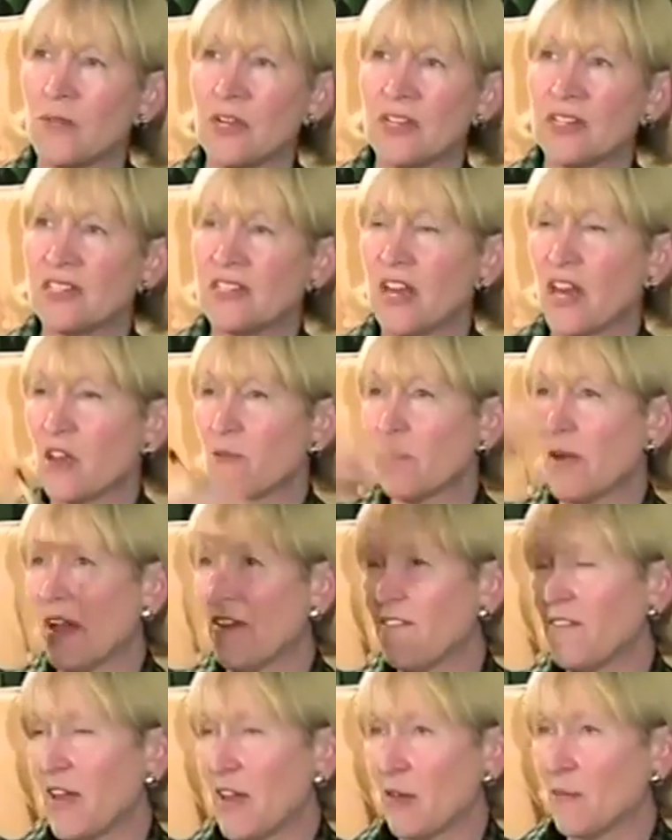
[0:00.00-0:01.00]
Saying my
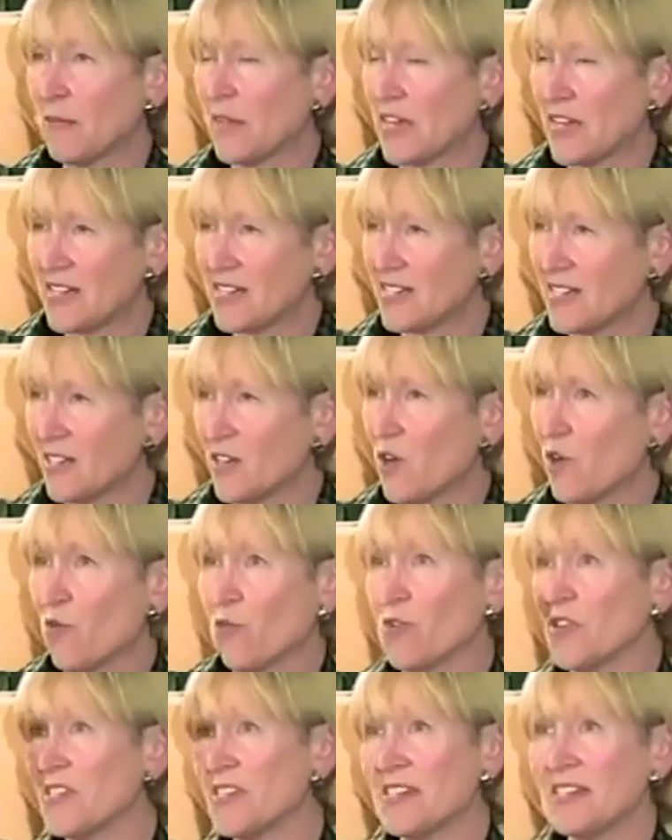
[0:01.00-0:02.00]
family is
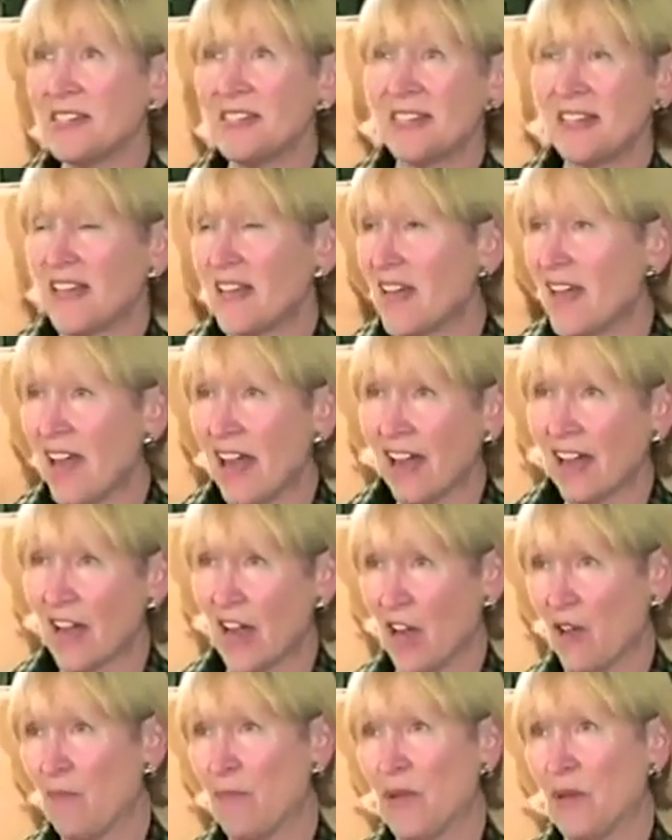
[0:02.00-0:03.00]
Rosinski. Heck,
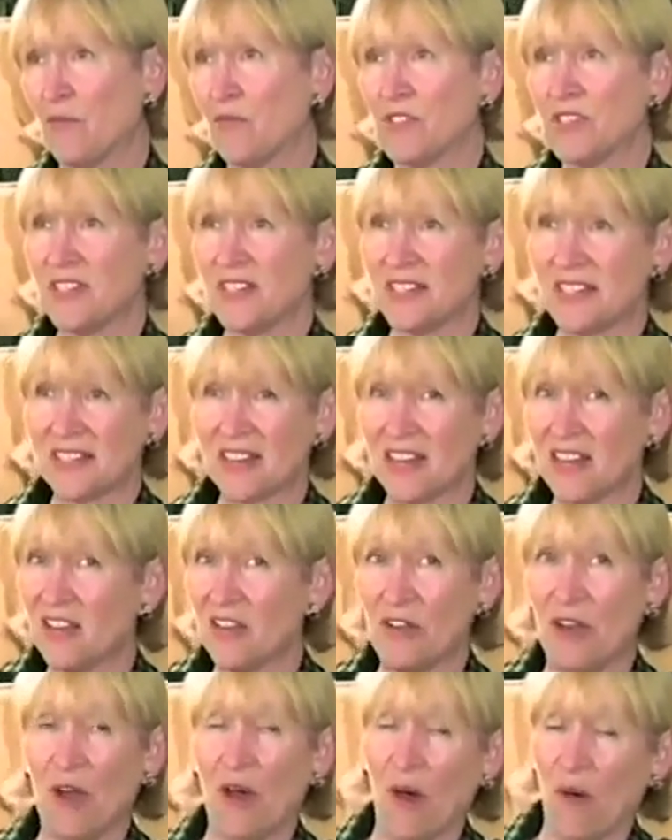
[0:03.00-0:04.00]
I'd be
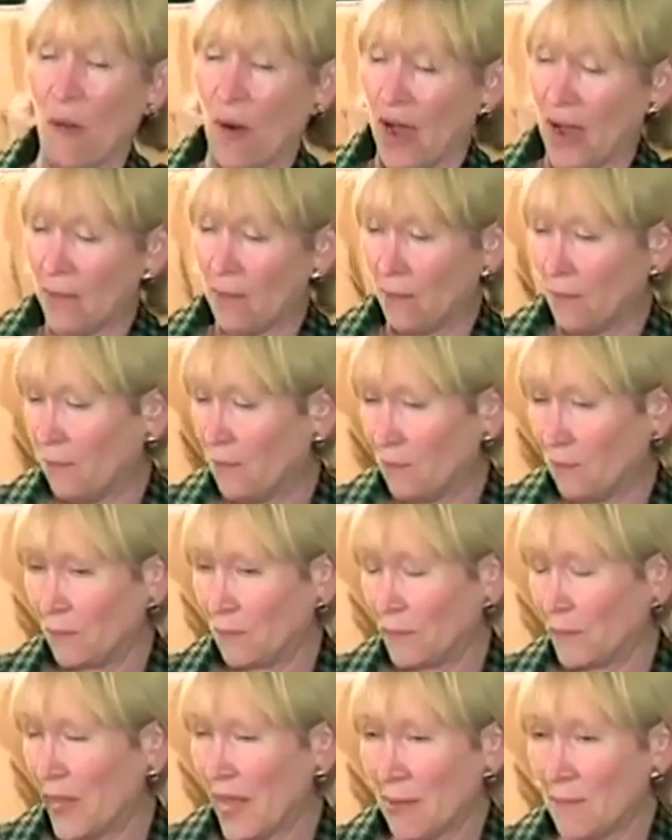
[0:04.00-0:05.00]
Rosinski.
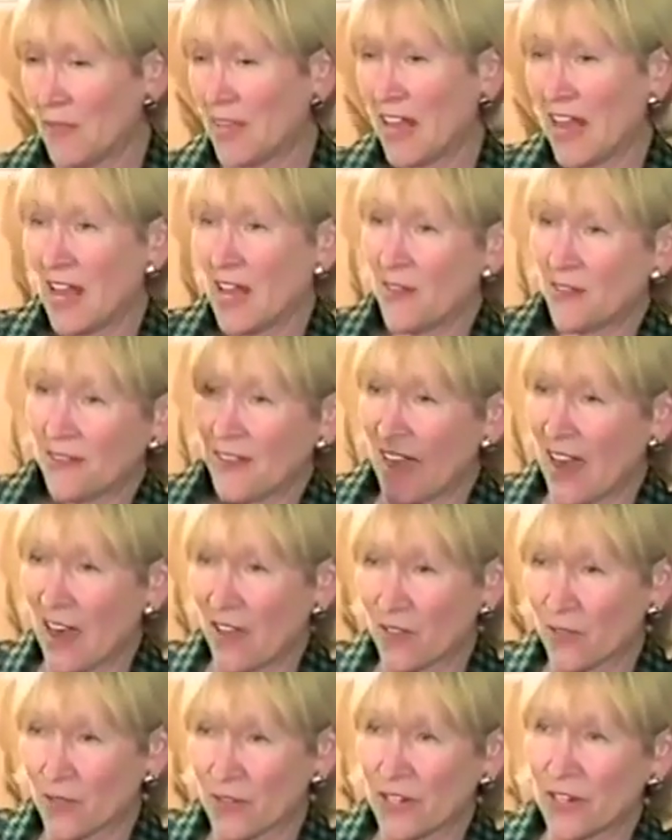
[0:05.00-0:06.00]
I'm the 8th
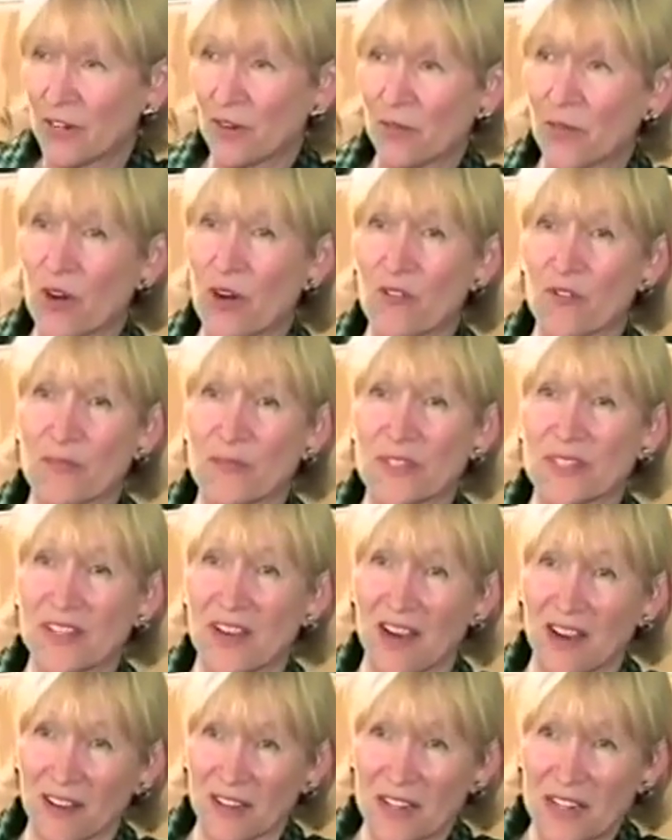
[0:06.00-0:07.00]
Catherine in a row from
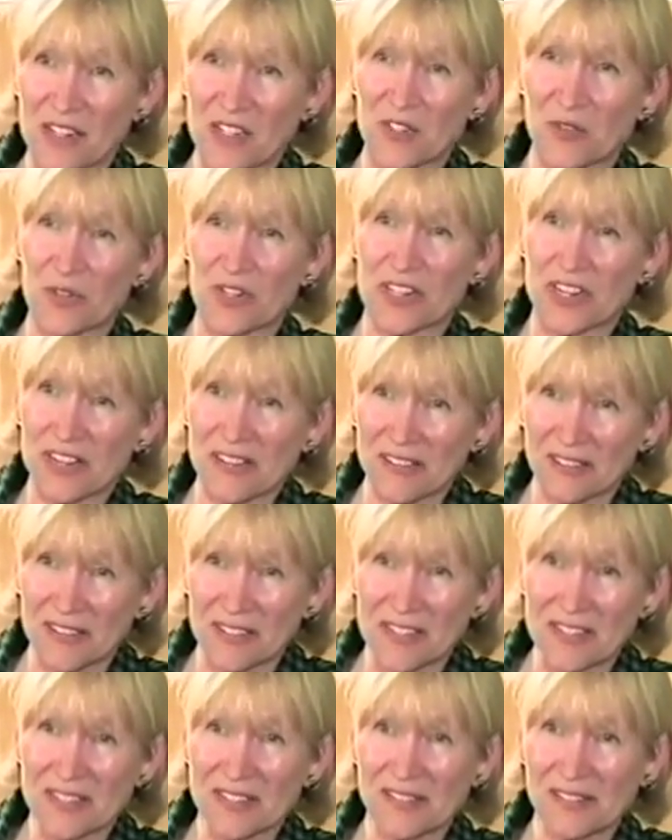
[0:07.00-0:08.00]
Scotland. It's
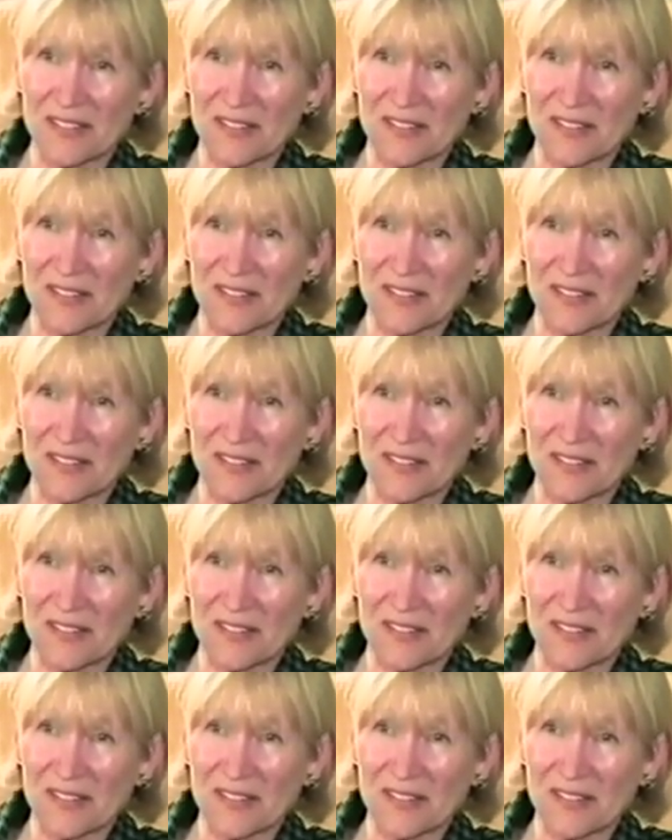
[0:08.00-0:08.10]
ridiculous.